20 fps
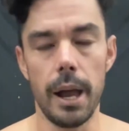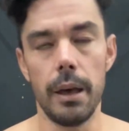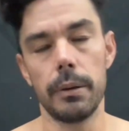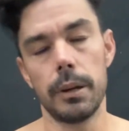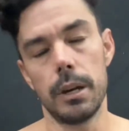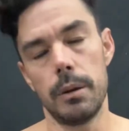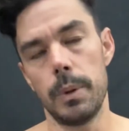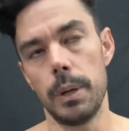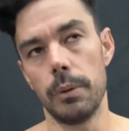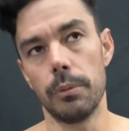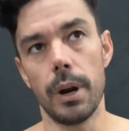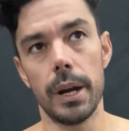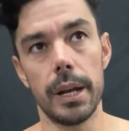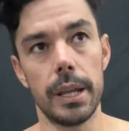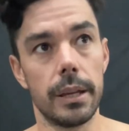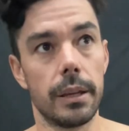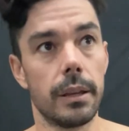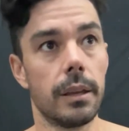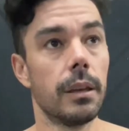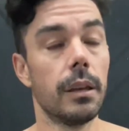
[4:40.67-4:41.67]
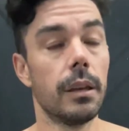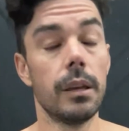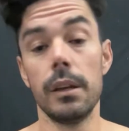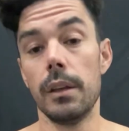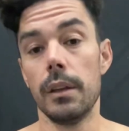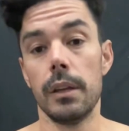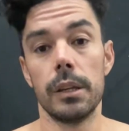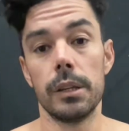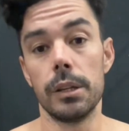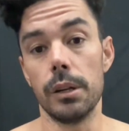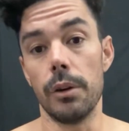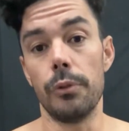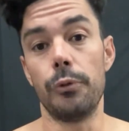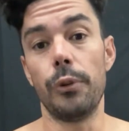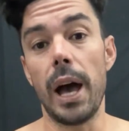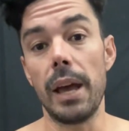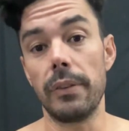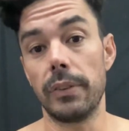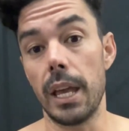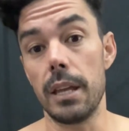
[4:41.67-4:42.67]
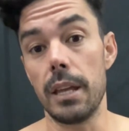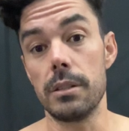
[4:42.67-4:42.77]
I'm gonna be running 5K,